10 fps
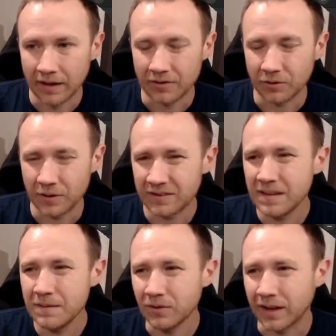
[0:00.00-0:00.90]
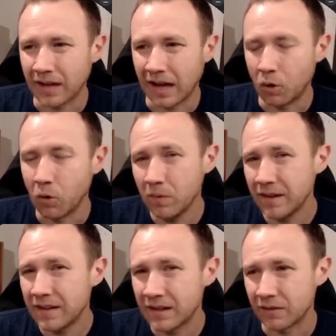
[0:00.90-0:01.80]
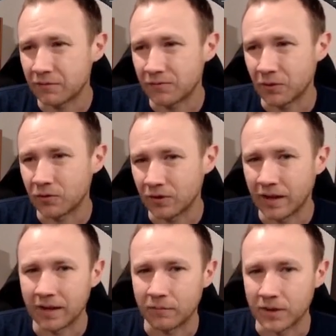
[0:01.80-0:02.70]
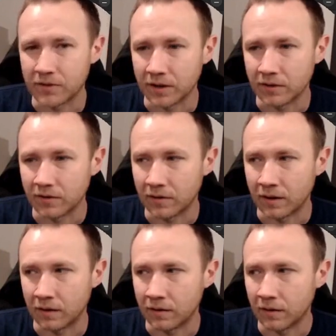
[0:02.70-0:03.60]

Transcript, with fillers: And so it seems like I'm only getting the first line of my JSON,